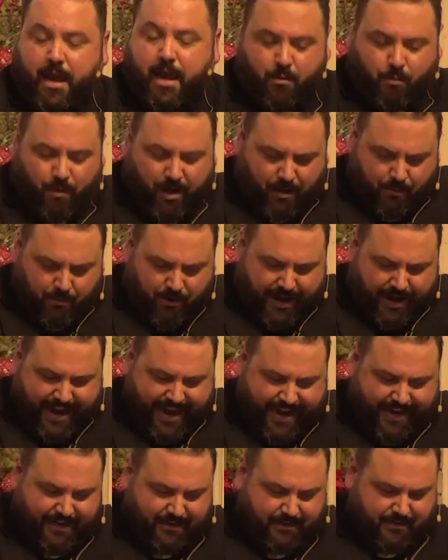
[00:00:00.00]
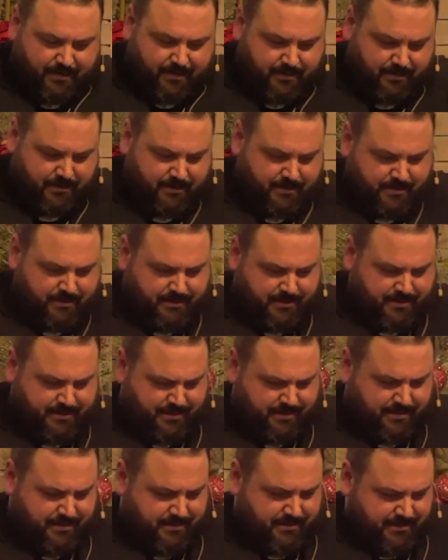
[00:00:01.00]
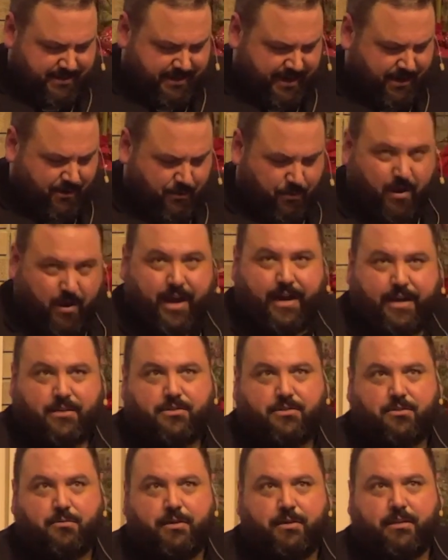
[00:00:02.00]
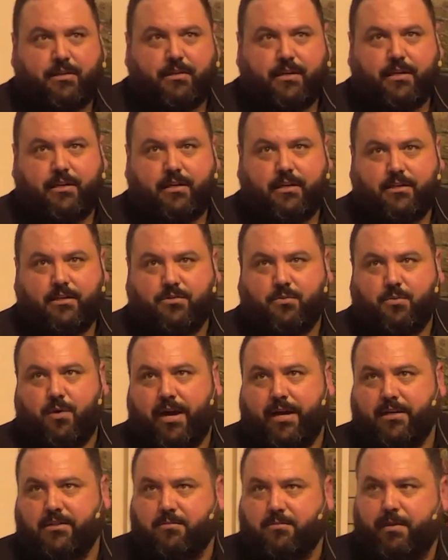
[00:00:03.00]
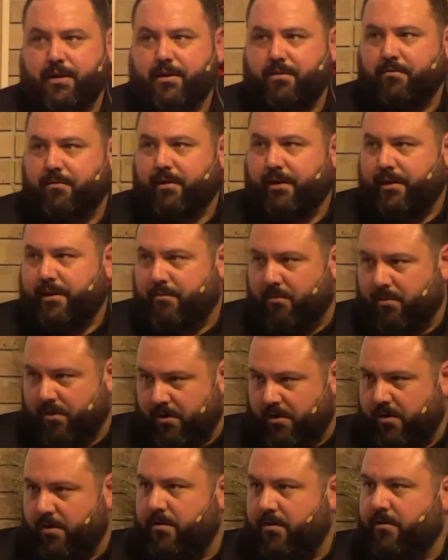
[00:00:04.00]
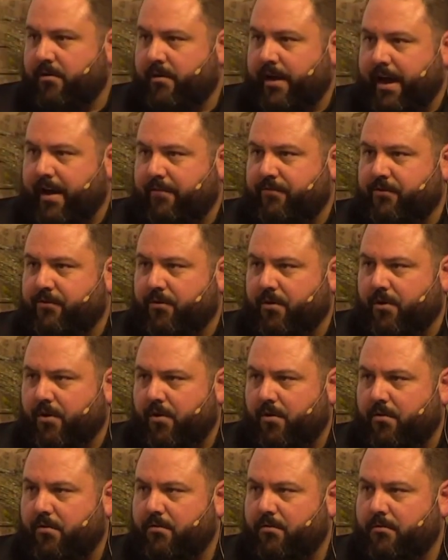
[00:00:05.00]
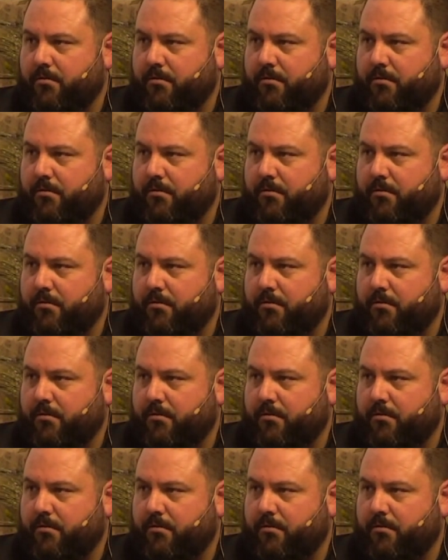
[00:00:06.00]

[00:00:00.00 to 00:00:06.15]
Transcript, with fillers: And while we're at it, how wise do we think these wise men really were, after all?